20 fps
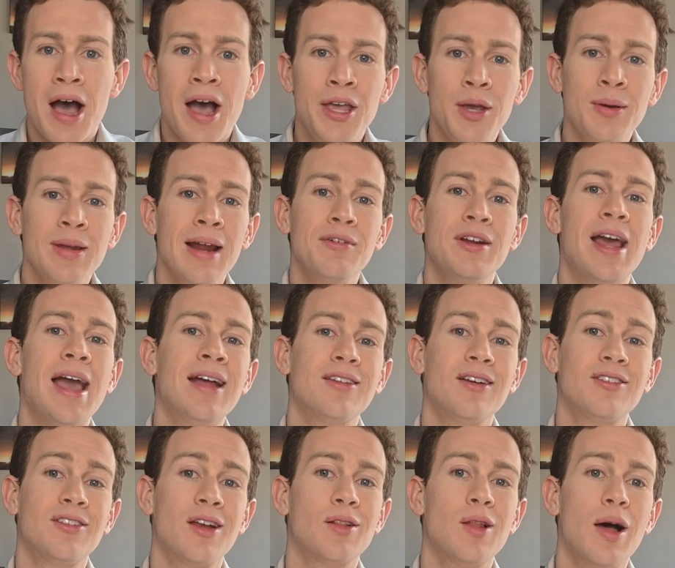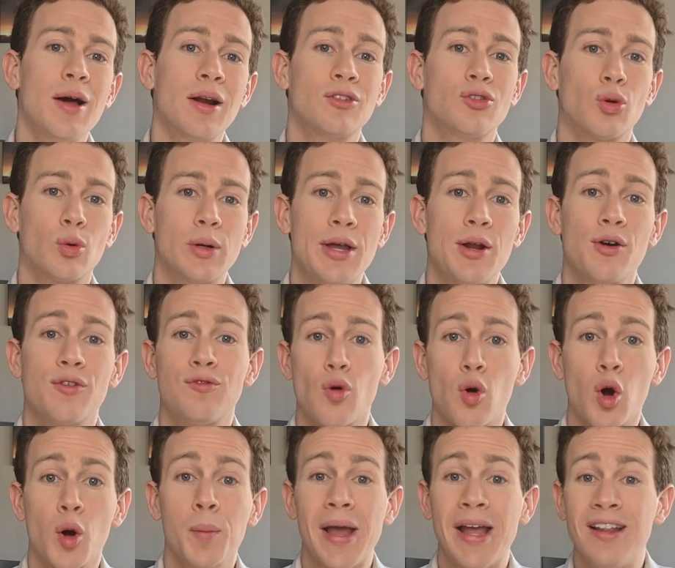You can have an anticyclonic tornado
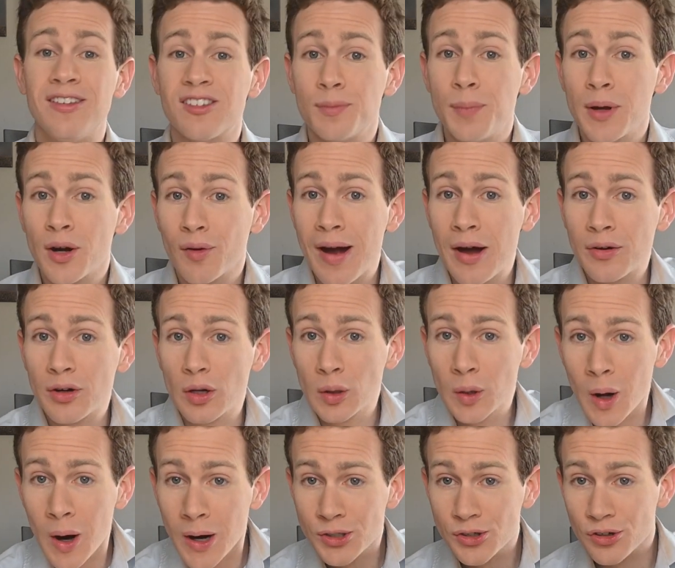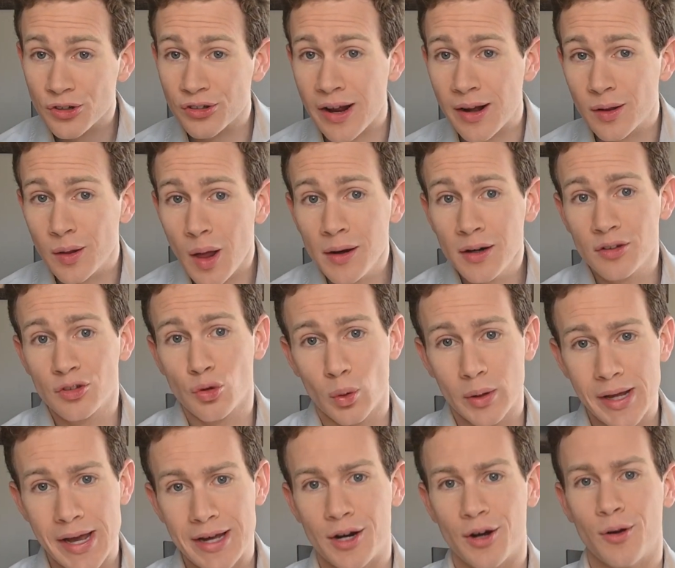form and spin around a larger cyclonic
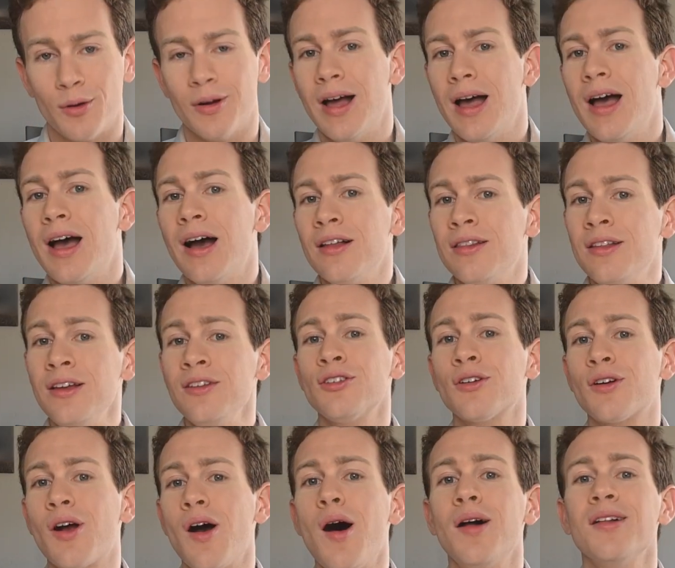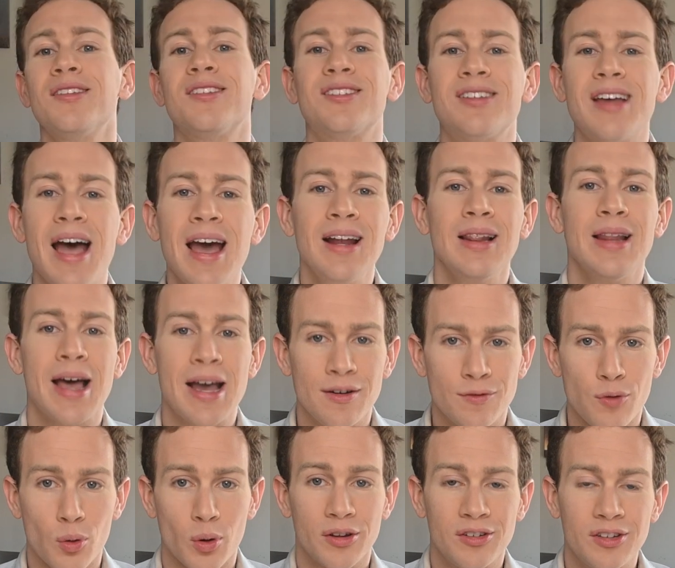tornado. These are called
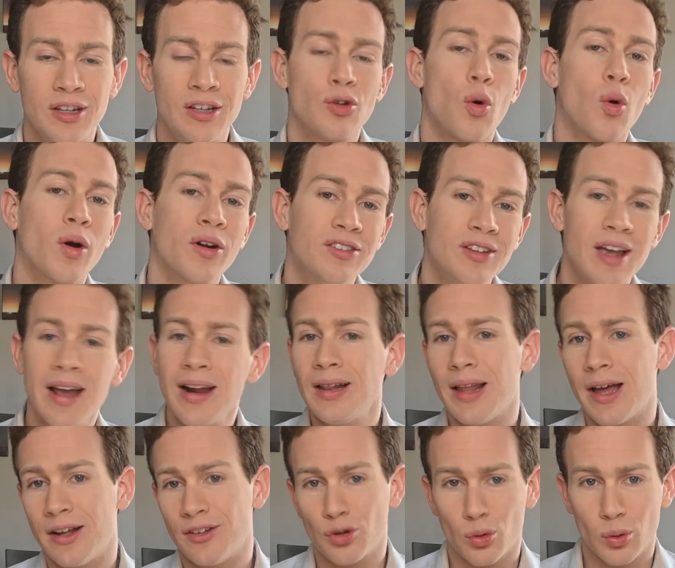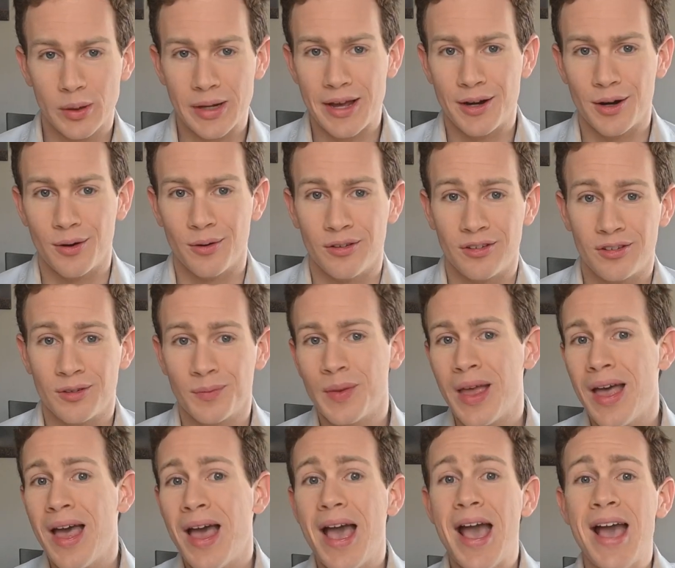satellite vortices or satellite tornadoes.
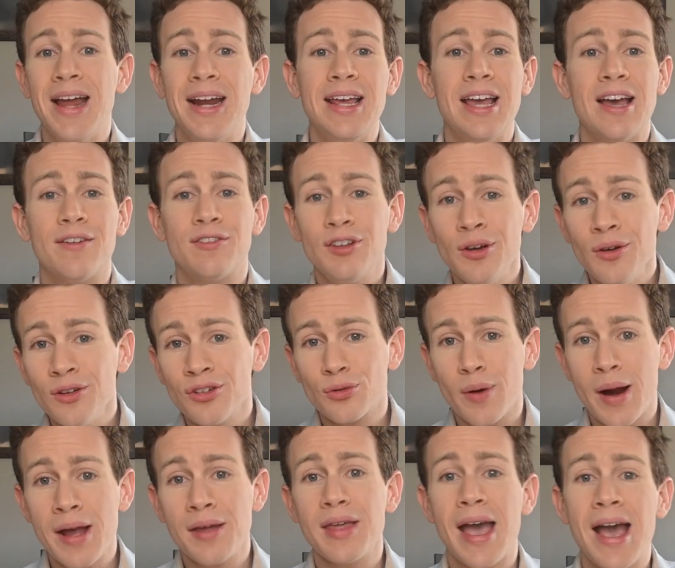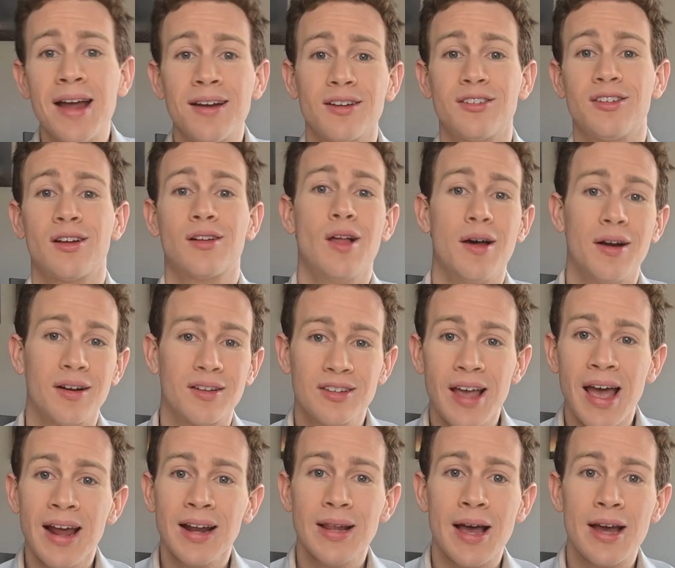An EF2 strength anticyclonic
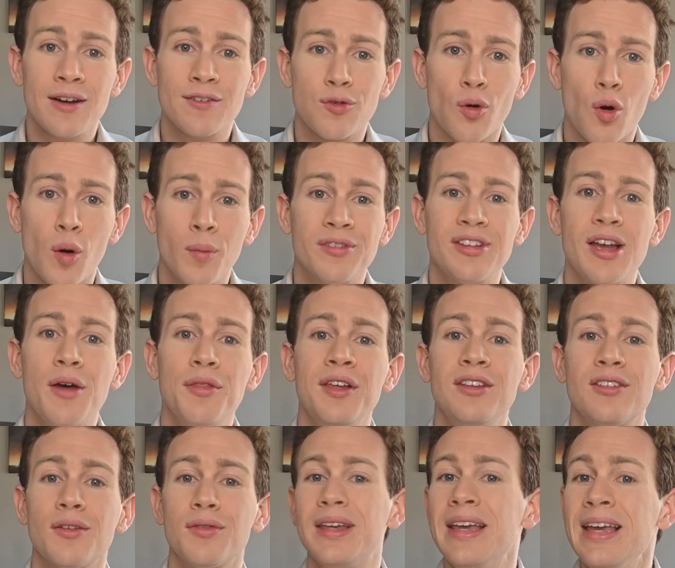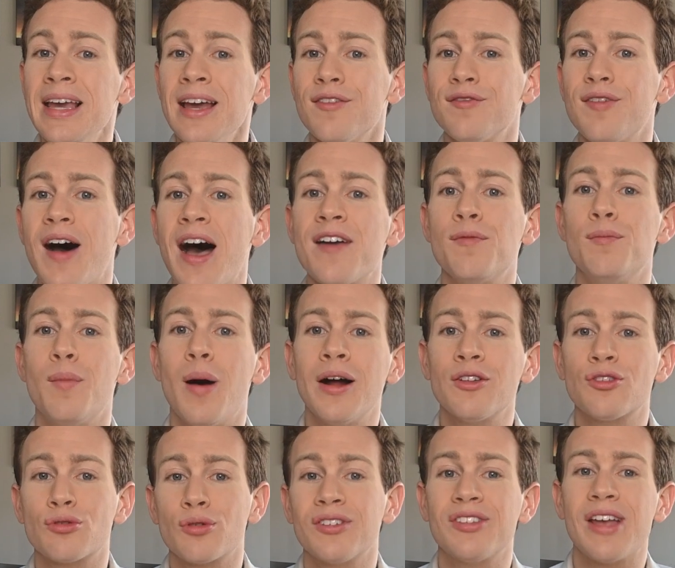satellite formed southeast of the EF5
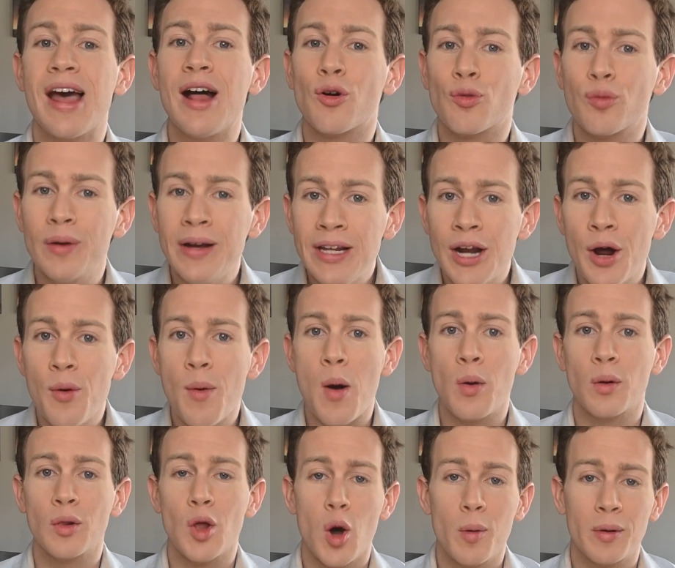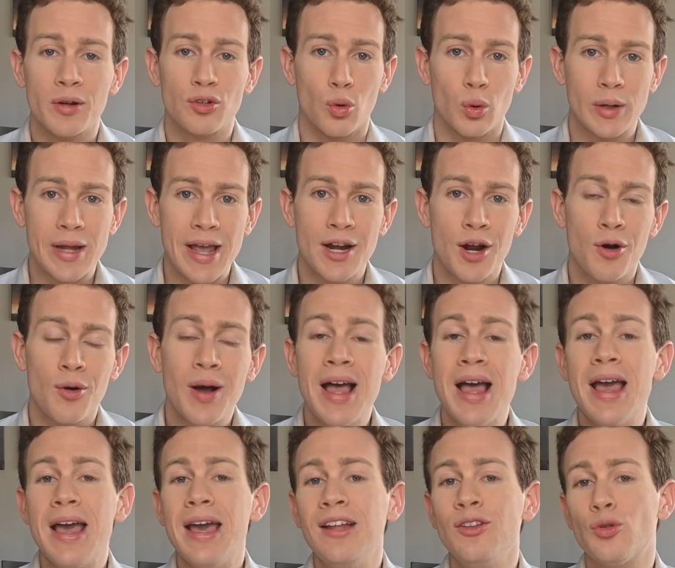monstrous El Reno, Oklahoma tornado
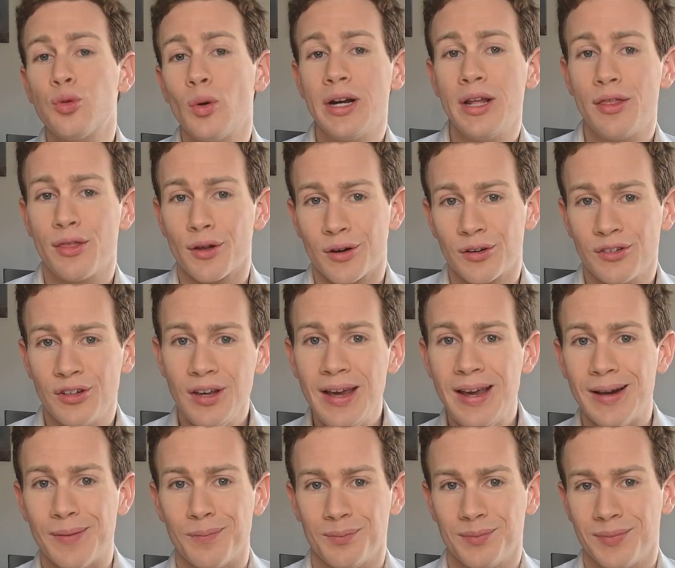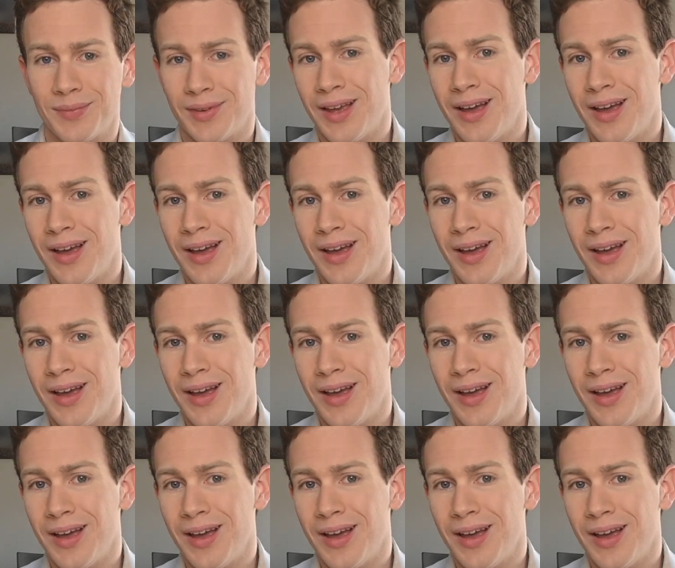in 2013.